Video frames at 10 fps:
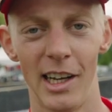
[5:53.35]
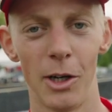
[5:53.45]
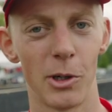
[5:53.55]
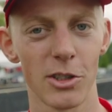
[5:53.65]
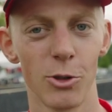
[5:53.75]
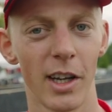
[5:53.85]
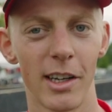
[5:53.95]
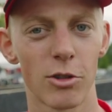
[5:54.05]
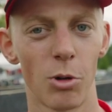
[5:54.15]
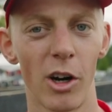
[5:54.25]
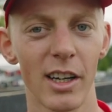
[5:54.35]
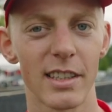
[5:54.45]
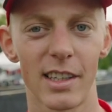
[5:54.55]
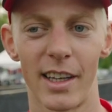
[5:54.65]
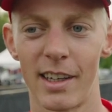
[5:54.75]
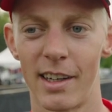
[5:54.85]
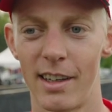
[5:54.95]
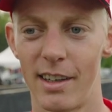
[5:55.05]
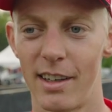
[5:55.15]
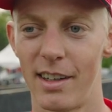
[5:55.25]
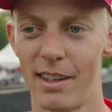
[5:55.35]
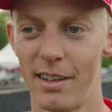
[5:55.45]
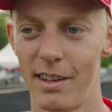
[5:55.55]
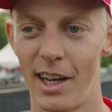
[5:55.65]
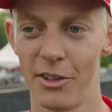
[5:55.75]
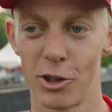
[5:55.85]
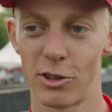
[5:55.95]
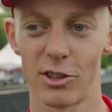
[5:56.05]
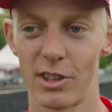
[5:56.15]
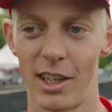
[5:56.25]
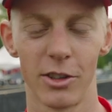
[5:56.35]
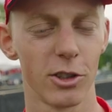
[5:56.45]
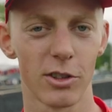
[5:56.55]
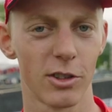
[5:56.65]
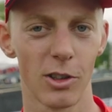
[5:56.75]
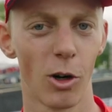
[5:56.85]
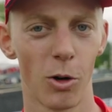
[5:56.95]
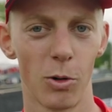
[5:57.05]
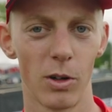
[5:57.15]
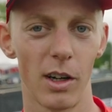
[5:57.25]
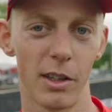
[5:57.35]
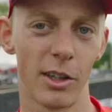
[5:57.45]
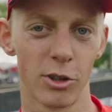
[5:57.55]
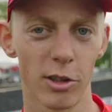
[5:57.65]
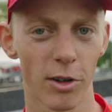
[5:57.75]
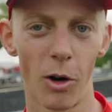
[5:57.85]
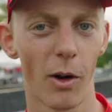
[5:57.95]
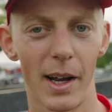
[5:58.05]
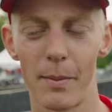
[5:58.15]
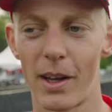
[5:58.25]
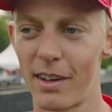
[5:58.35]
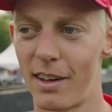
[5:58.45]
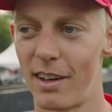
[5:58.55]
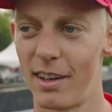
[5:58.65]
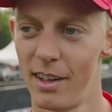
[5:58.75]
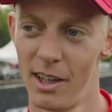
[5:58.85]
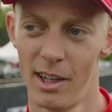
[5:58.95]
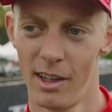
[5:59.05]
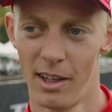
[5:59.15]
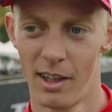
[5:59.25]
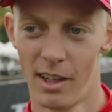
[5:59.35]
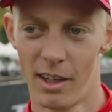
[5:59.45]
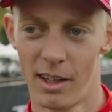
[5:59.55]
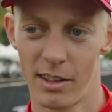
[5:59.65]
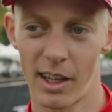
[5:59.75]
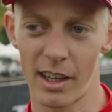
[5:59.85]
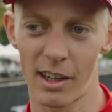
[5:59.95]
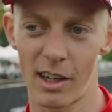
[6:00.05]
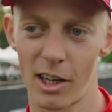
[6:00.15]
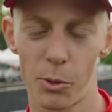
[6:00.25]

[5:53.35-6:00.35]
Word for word: Haley was today the strongest, and I just, I just go, and just follow him, and then uh,